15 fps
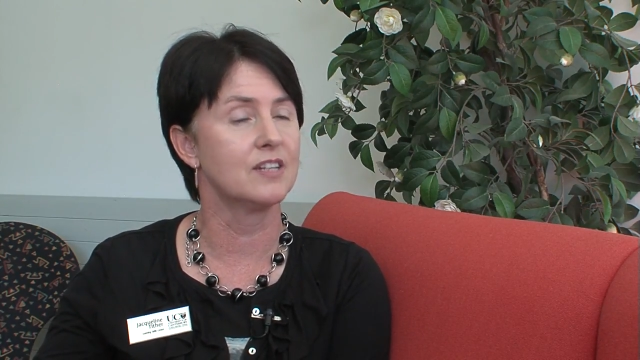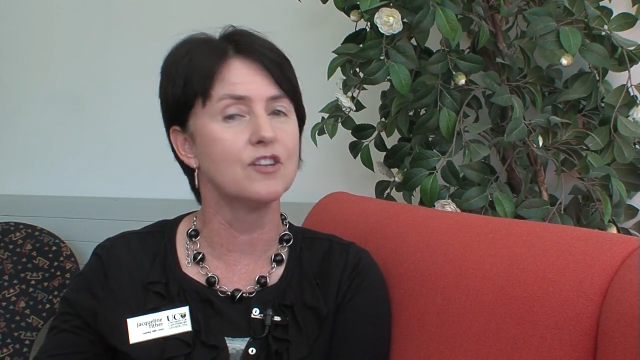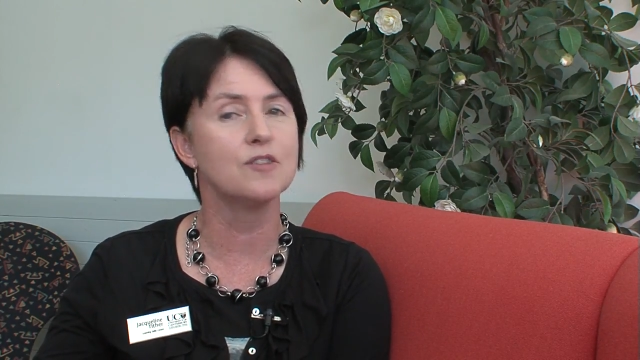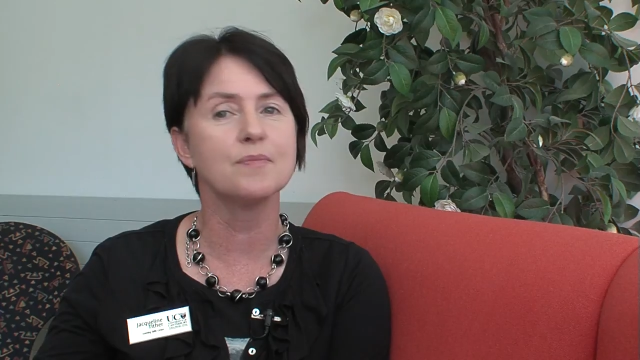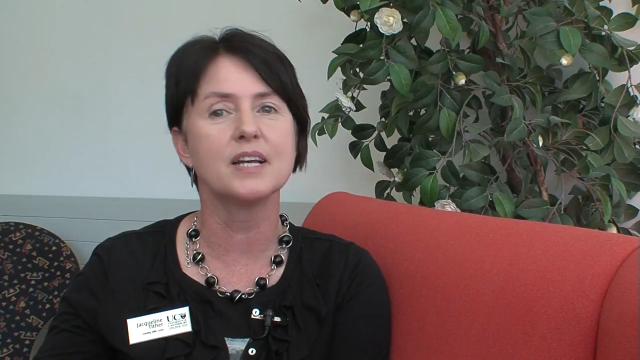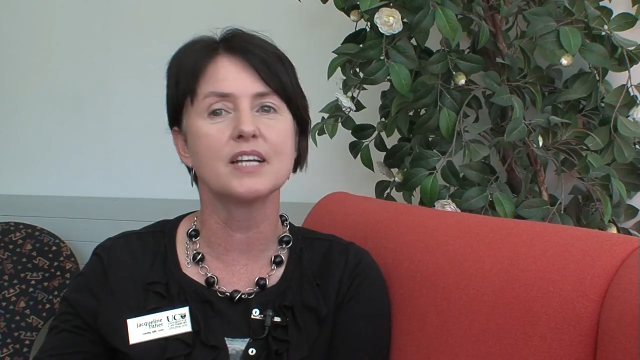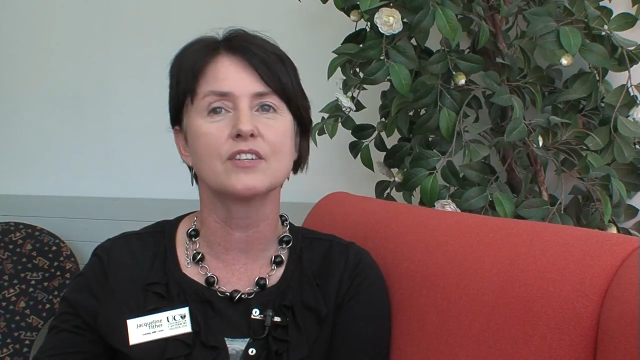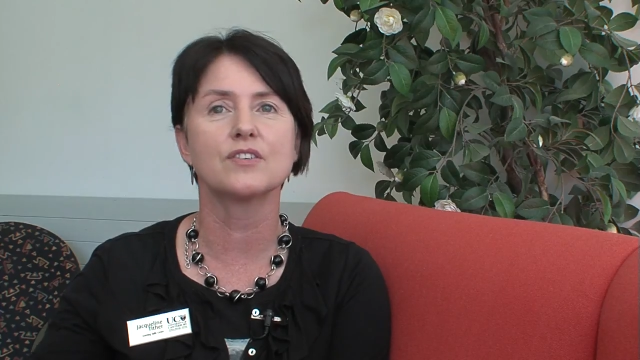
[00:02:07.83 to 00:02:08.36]
and you
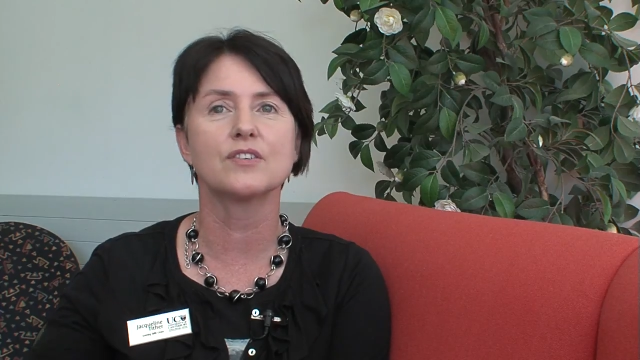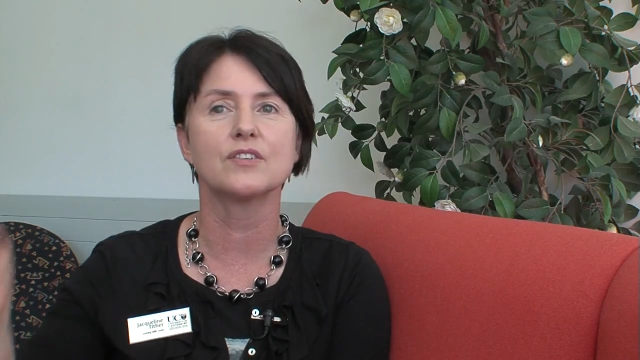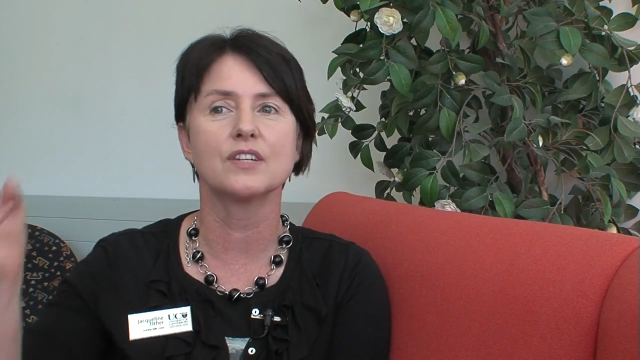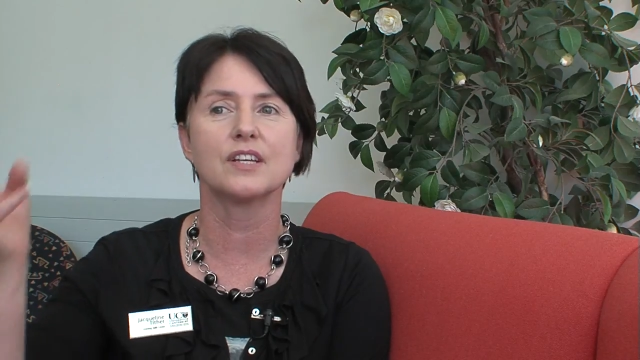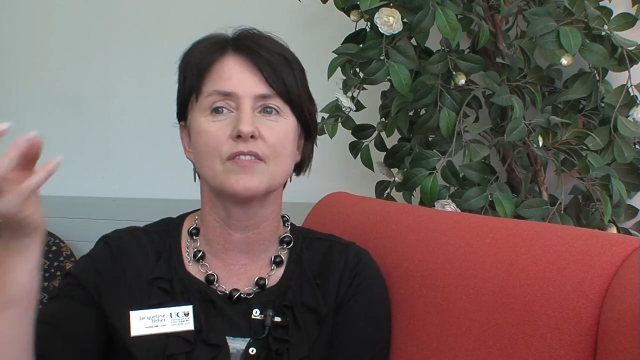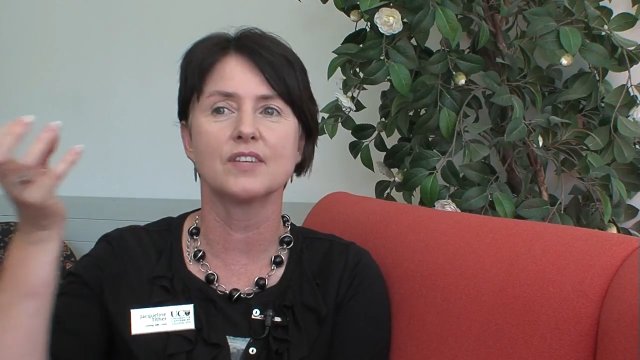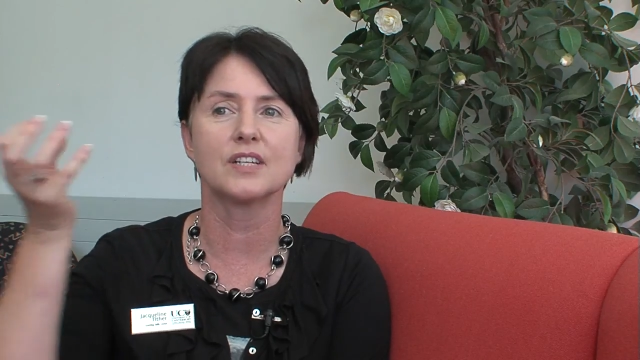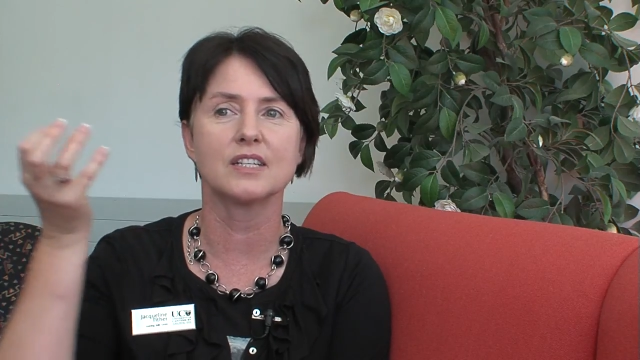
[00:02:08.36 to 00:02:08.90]
make sure
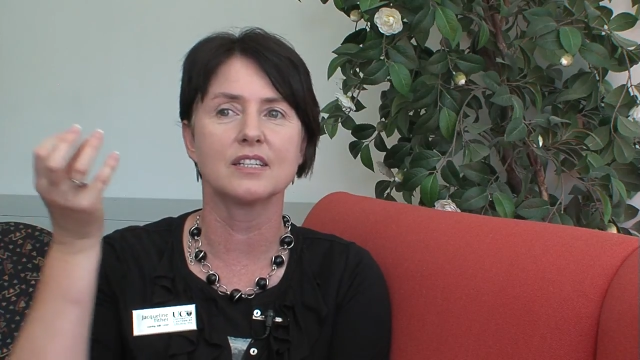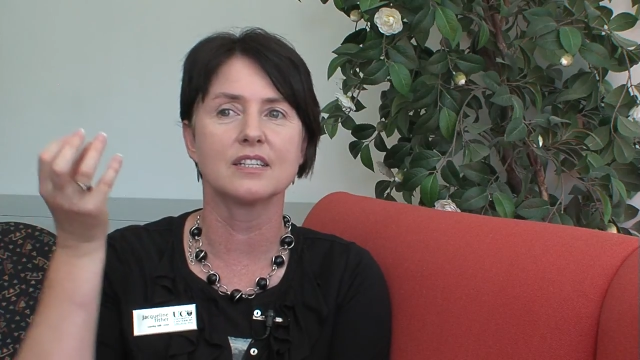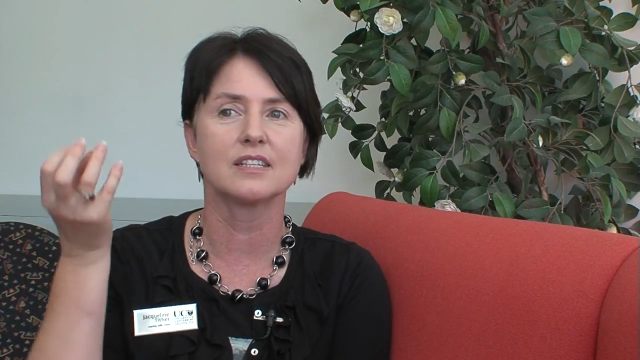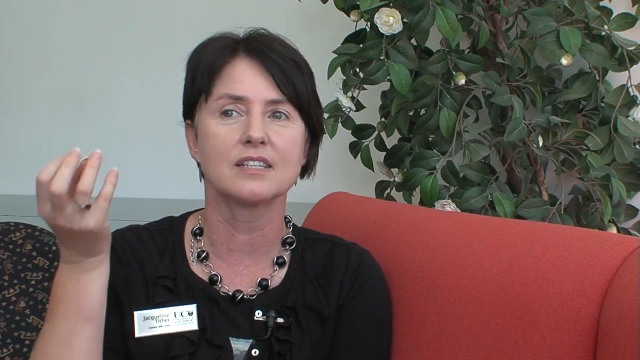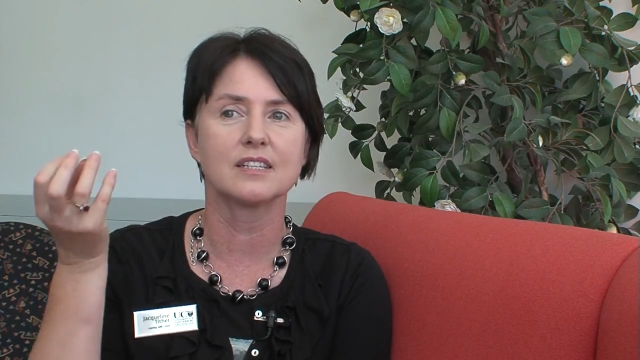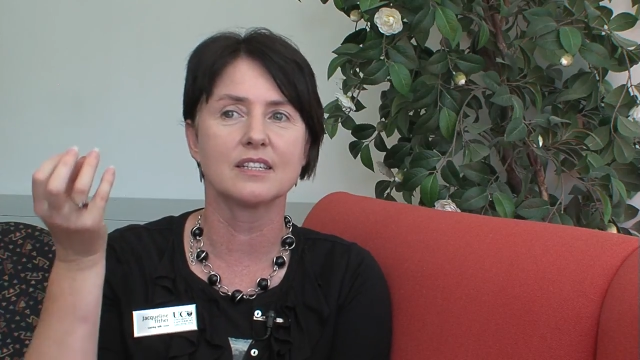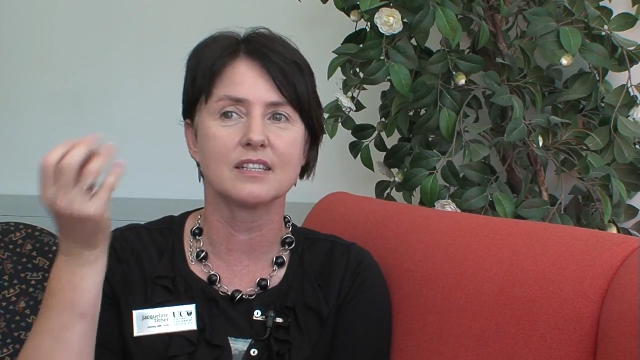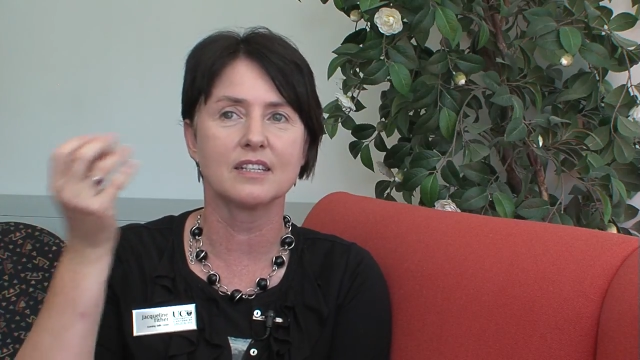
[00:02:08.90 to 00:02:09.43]
your
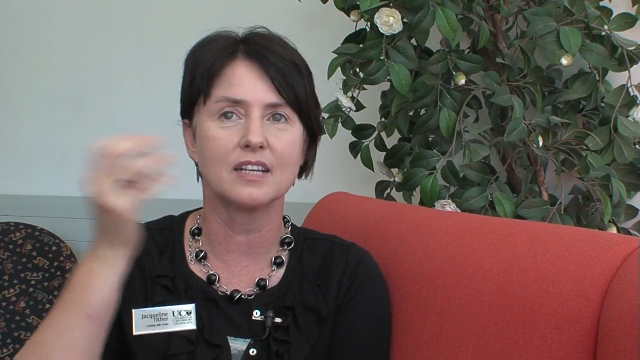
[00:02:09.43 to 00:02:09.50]
evidence